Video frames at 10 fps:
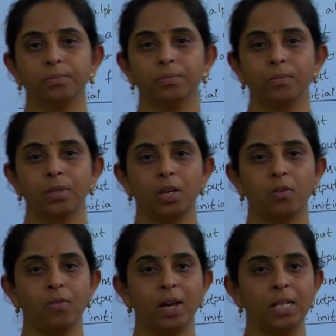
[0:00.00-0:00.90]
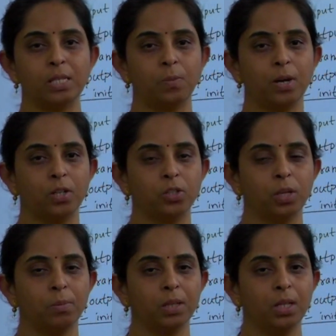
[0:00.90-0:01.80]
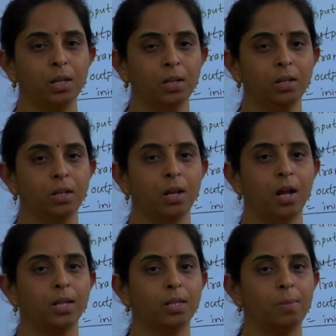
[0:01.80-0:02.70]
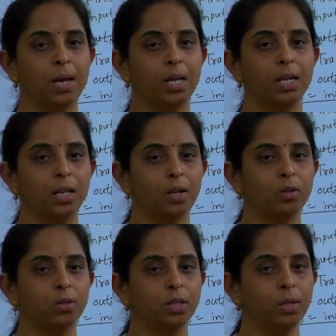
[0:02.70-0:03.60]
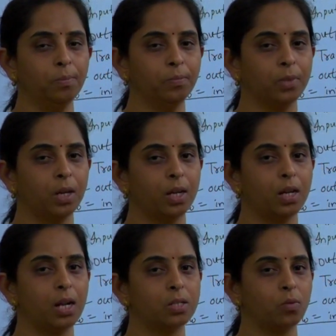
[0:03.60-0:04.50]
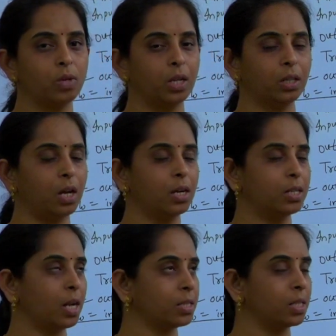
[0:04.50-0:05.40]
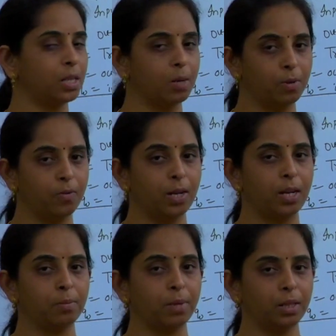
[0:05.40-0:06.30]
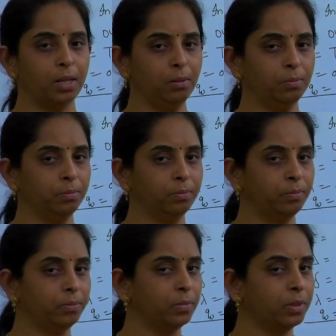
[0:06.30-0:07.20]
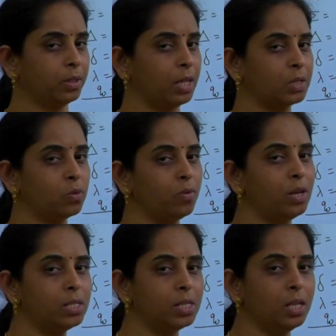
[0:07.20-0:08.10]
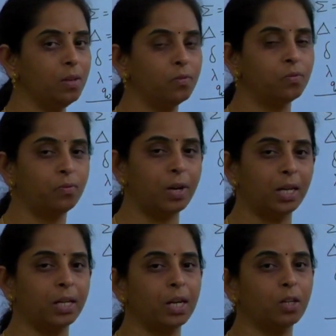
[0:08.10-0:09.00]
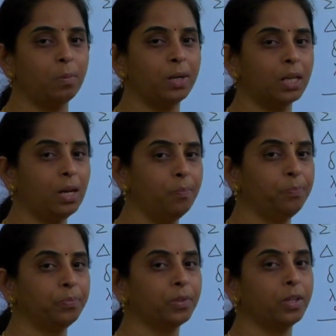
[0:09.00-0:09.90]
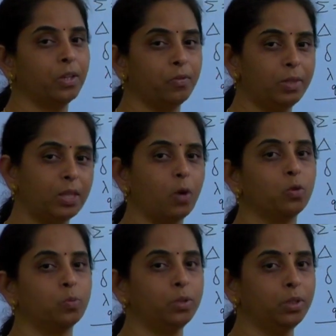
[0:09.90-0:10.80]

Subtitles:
equivalence partition method and the Myhin-Nerod theorem, and also we can call it as the table filling method. Next we will see finite automata with output.